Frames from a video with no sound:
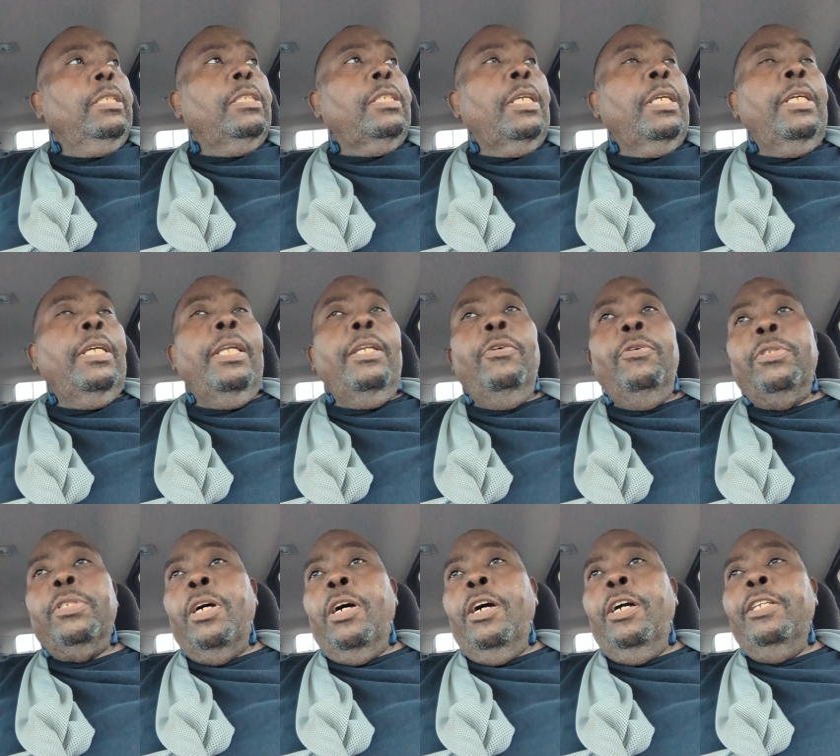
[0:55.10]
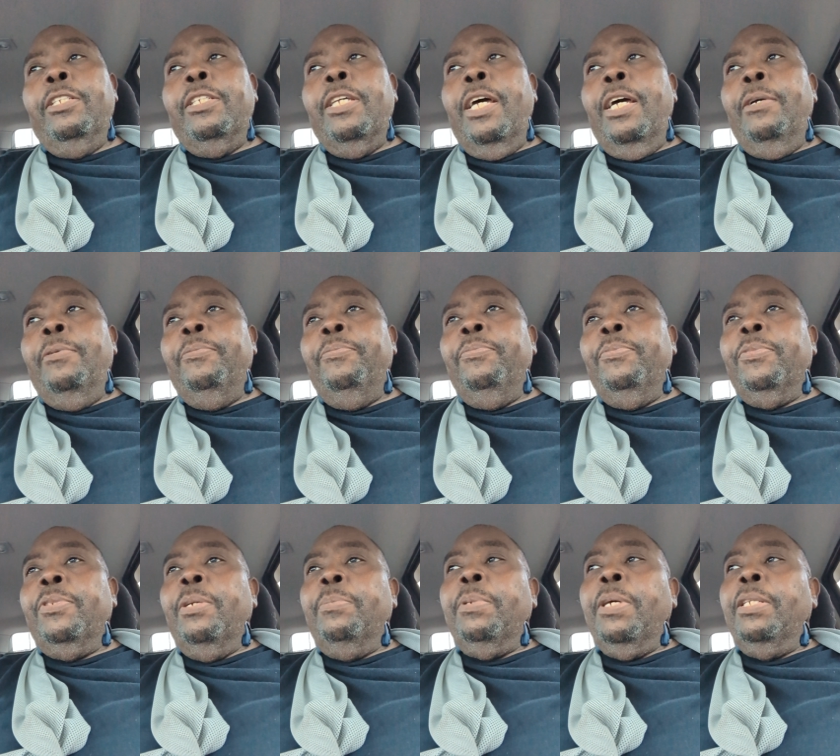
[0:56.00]
I know it's a hard time.
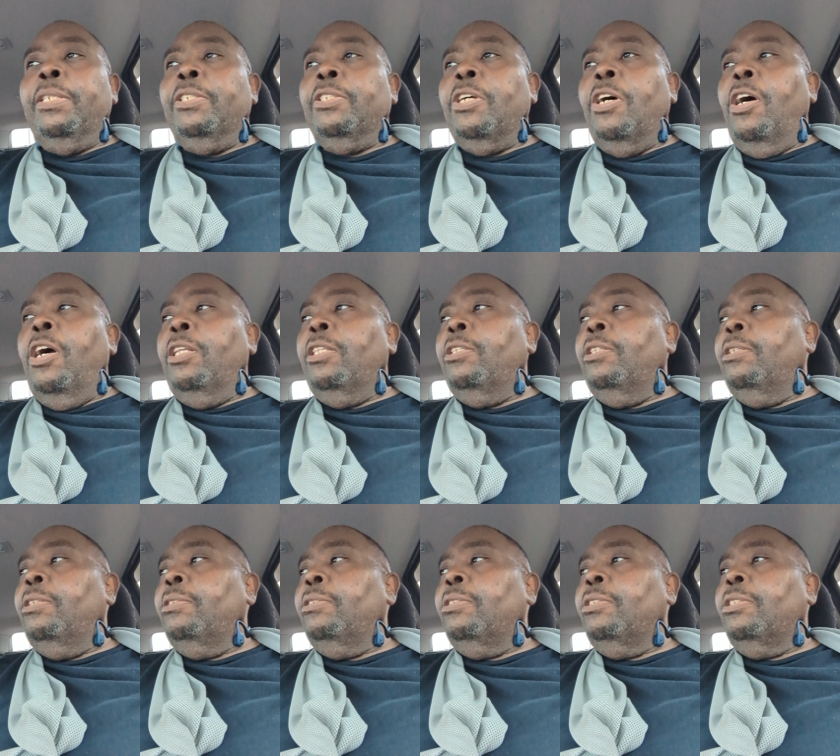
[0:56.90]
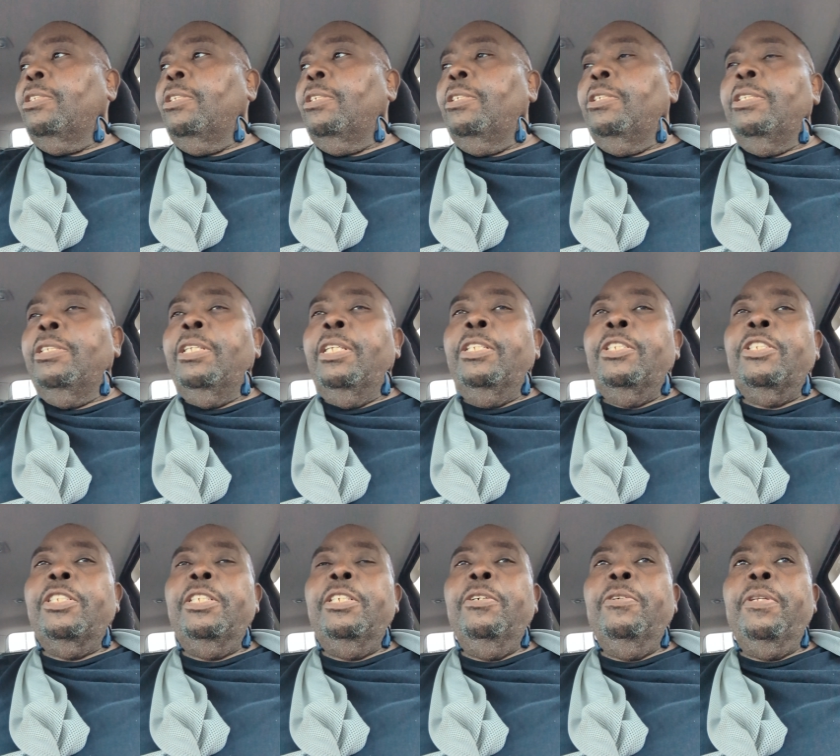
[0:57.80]
Sometimes it's hard to, to
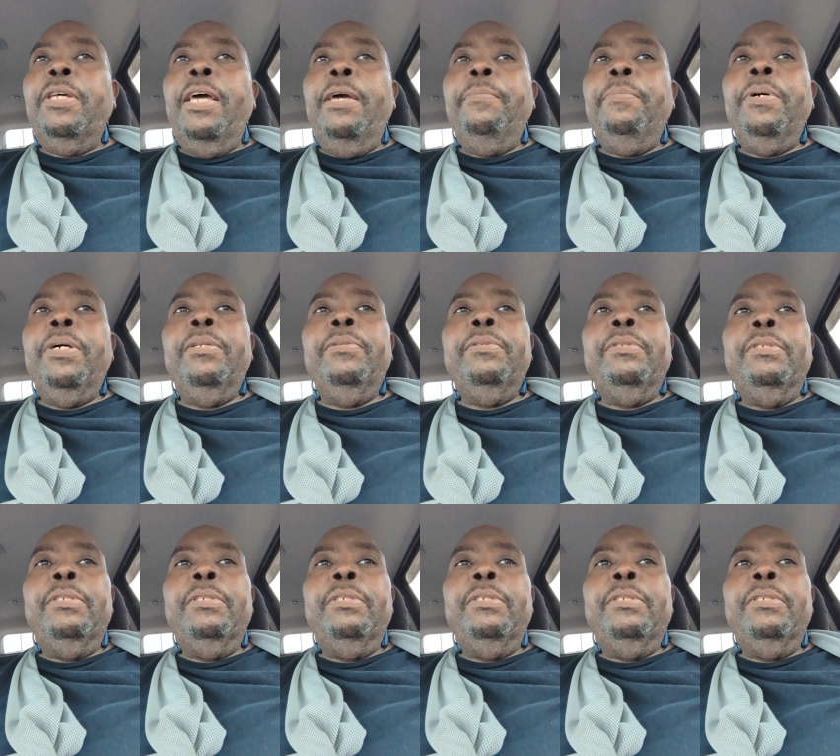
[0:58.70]
instill that, but